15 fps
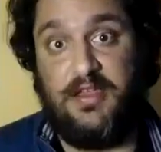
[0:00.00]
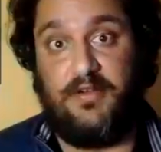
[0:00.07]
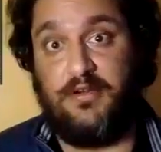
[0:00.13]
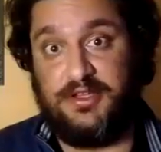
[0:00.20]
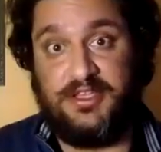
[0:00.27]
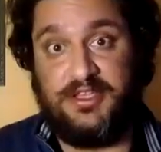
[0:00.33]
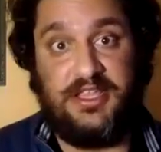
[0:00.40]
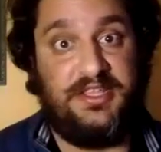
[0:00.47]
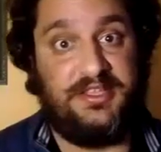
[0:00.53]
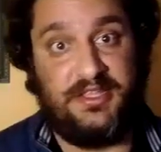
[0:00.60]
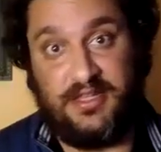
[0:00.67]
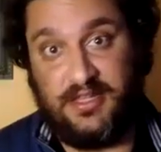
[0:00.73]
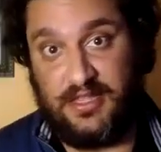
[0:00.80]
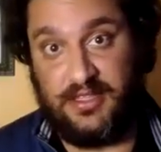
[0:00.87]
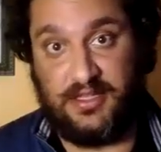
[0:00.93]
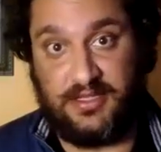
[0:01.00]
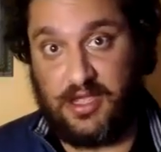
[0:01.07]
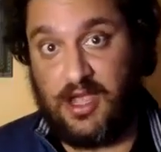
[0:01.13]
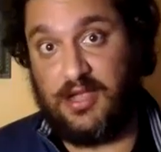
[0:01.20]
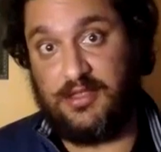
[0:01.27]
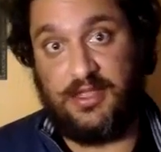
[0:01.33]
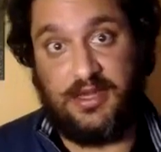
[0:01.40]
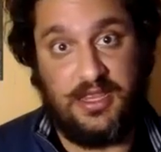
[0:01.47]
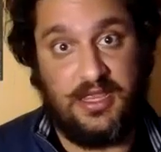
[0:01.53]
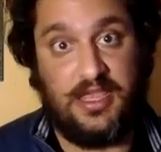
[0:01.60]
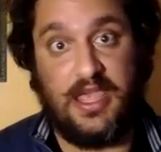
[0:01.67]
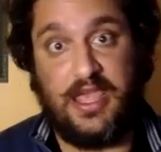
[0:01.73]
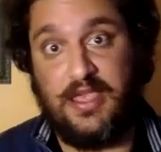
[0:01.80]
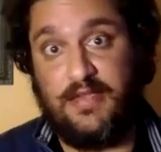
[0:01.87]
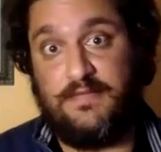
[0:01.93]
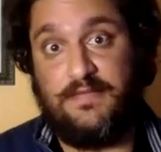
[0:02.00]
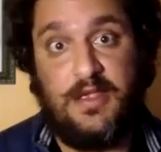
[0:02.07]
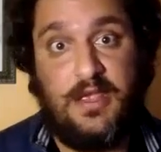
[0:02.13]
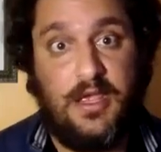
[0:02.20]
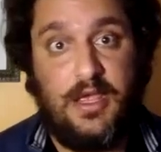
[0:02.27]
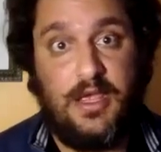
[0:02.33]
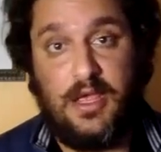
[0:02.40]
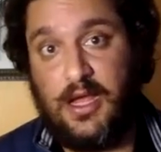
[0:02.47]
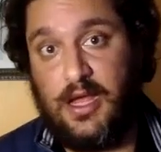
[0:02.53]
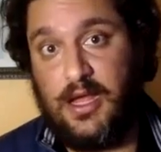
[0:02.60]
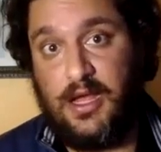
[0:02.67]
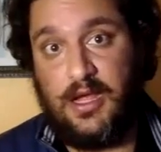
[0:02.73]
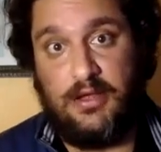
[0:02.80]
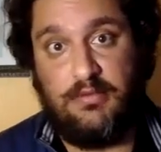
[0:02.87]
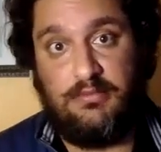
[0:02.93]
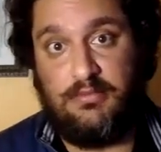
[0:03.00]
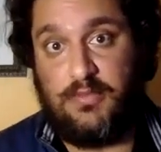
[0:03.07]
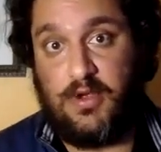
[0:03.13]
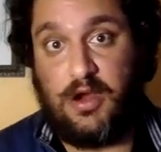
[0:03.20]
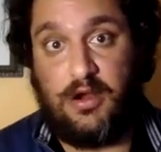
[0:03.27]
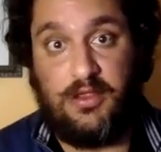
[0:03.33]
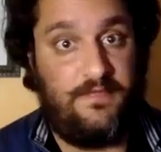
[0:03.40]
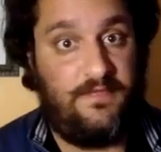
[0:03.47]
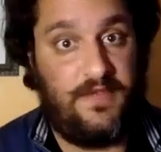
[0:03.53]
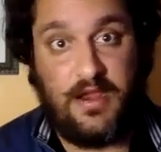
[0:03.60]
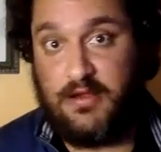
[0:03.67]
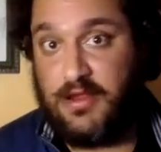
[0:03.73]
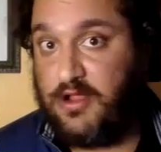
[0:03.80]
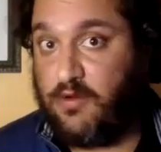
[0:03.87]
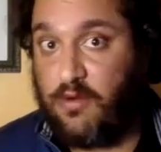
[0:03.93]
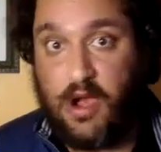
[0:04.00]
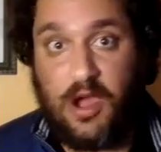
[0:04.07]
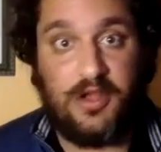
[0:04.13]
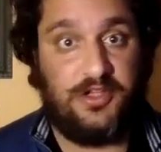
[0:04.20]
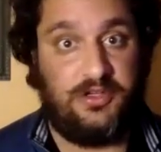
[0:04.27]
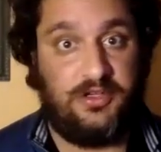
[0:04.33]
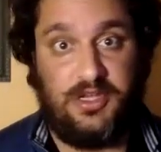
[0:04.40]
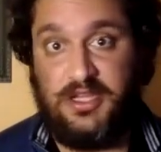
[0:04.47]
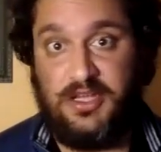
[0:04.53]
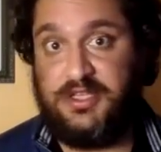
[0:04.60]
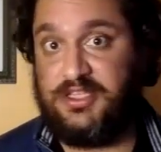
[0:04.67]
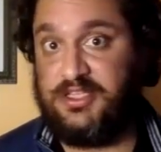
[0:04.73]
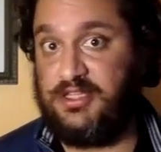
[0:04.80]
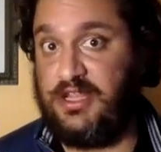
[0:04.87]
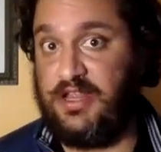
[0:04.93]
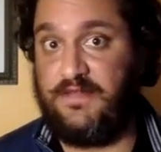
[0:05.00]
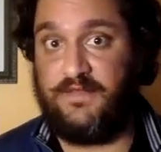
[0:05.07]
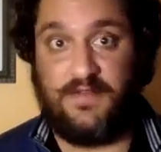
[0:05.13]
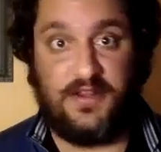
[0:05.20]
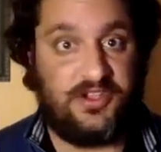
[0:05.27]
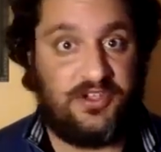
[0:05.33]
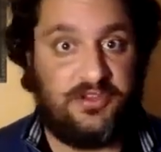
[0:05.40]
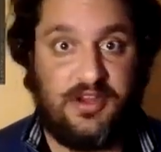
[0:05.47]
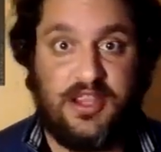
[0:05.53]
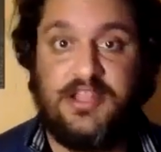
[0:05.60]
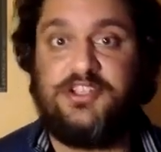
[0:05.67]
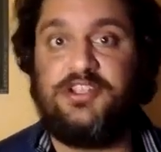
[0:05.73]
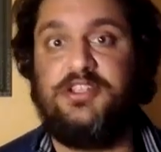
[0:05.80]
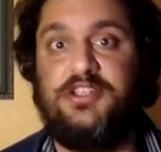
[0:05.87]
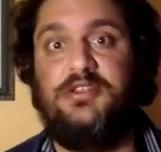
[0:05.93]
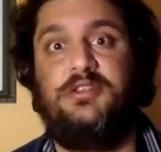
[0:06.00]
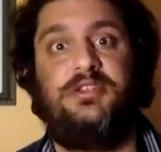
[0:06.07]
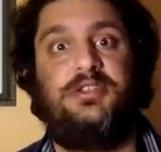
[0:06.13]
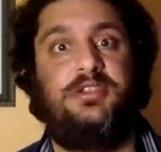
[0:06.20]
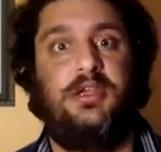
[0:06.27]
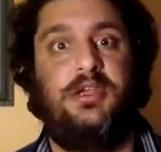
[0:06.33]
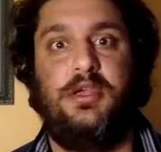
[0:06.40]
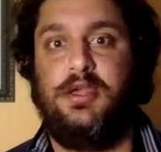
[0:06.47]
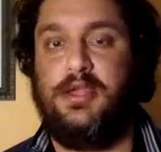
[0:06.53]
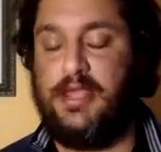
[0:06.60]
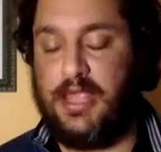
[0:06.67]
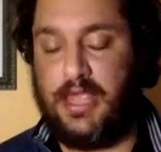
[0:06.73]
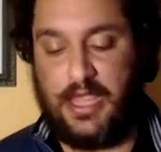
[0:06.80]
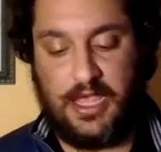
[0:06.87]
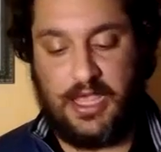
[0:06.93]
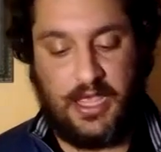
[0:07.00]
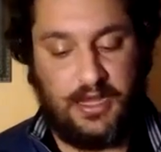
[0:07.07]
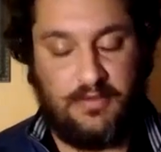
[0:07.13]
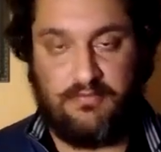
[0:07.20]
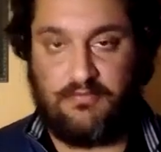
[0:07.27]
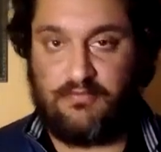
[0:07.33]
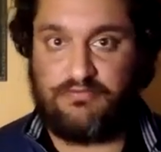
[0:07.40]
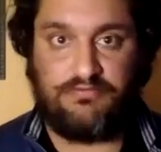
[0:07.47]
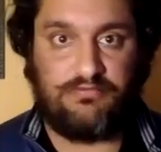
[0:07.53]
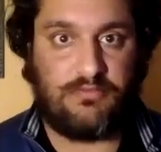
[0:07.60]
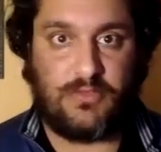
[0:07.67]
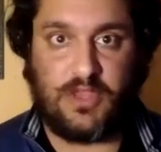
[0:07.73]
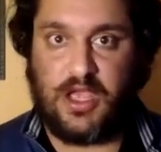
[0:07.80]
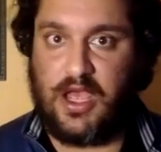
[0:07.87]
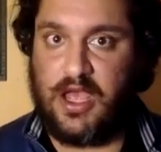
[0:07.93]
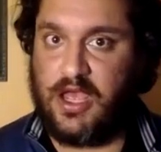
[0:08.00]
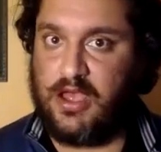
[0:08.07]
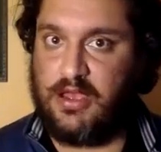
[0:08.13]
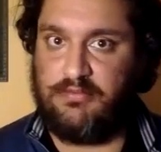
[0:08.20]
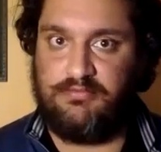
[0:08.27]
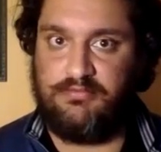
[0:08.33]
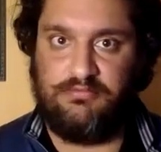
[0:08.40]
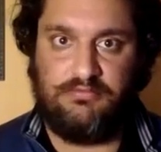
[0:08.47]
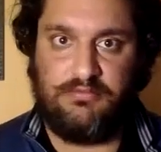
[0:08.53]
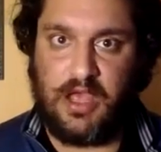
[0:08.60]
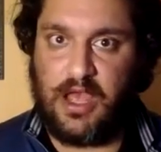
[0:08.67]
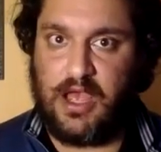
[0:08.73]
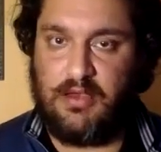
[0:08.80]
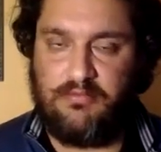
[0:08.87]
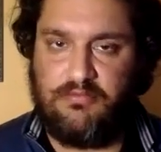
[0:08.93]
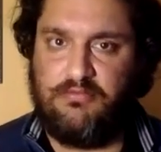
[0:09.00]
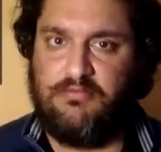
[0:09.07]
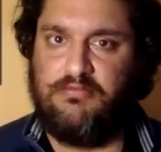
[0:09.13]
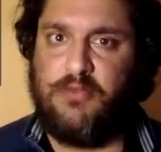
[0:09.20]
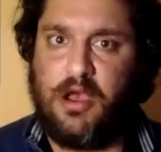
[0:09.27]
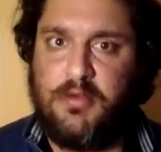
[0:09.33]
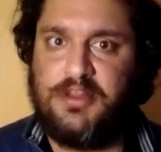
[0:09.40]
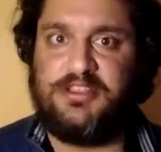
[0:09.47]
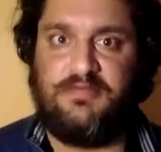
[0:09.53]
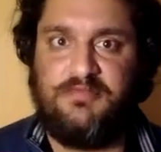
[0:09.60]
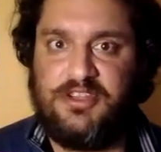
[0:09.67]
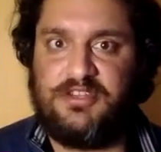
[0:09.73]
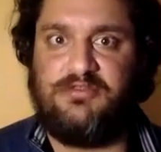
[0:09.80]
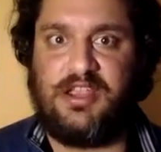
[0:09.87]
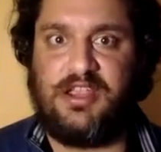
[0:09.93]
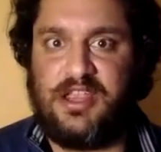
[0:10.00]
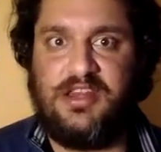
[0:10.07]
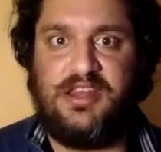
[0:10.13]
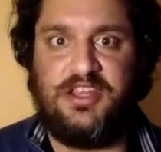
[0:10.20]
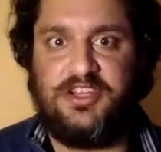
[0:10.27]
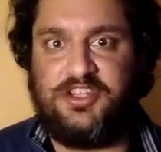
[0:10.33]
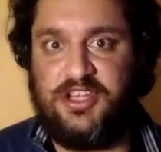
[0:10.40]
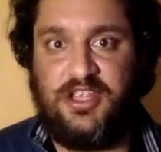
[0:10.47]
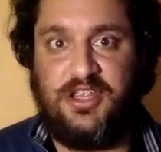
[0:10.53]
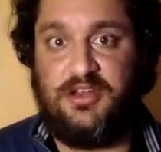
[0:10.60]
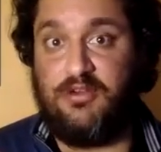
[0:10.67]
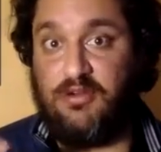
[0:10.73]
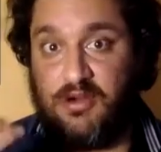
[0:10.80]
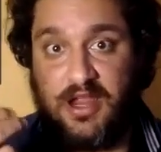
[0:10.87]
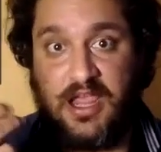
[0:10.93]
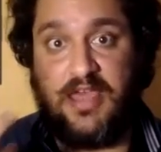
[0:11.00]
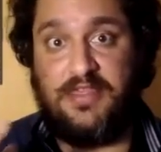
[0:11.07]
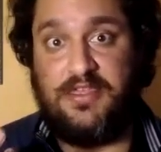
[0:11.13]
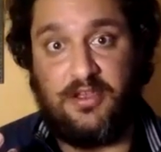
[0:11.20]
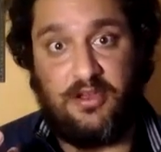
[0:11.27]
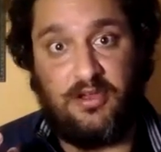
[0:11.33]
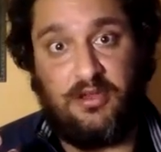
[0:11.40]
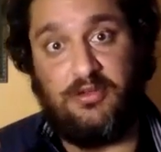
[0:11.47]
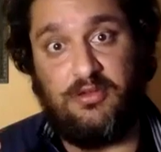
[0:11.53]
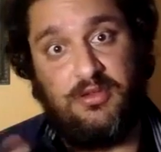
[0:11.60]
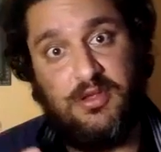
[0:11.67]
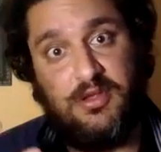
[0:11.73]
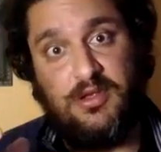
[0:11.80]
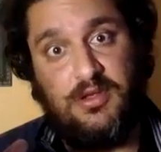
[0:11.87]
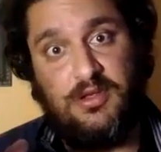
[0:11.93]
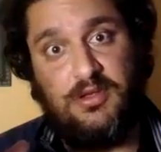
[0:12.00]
of Ortiz and the talk that he gave are the very quandaries and frustrations and moments of misrecognition or ethical